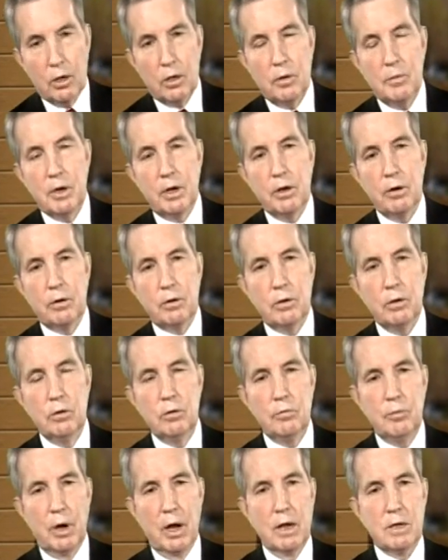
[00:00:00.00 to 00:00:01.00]
Let me
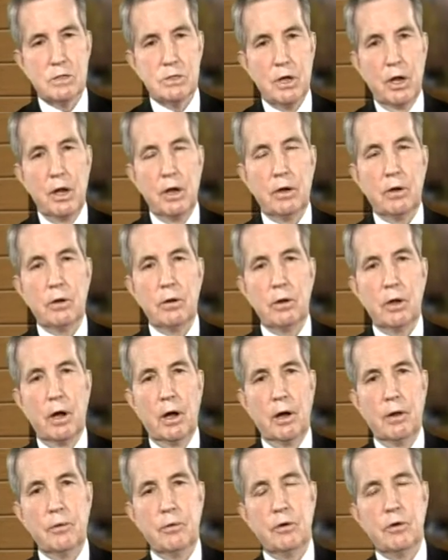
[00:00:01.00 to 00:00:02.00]
conclude by saying
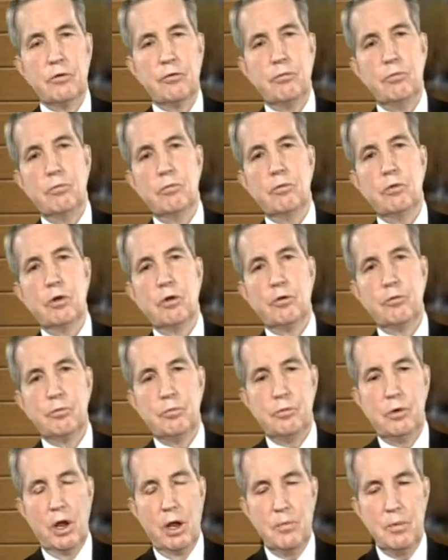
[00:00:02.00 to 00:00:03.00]
this
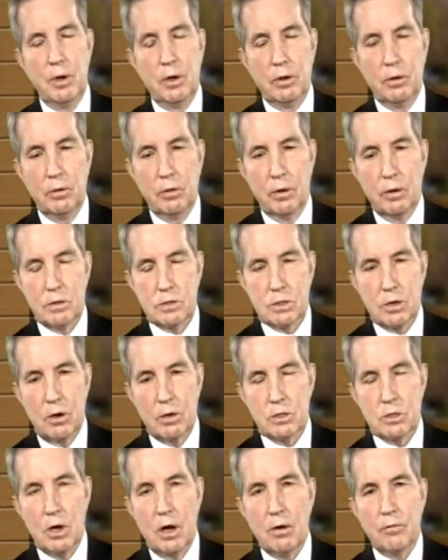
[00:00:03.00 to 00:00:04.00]
taping
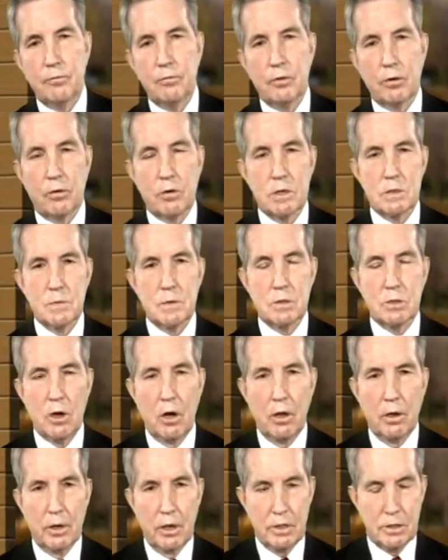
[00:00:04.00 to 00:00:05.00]
starts off the Christmas
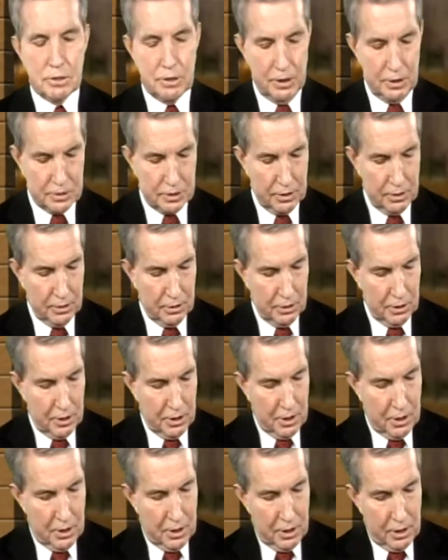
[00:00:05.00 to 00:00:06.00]
holiday season,
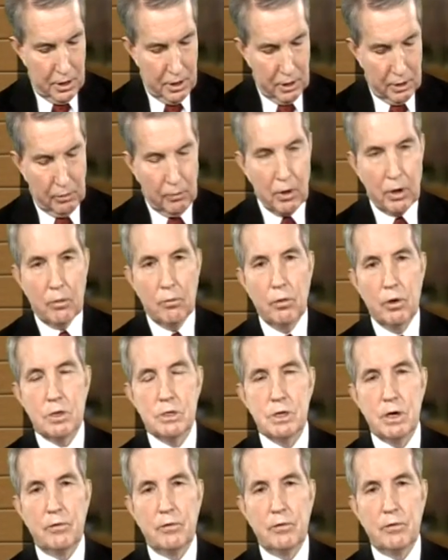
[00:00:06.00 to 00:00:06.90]
and I want to wish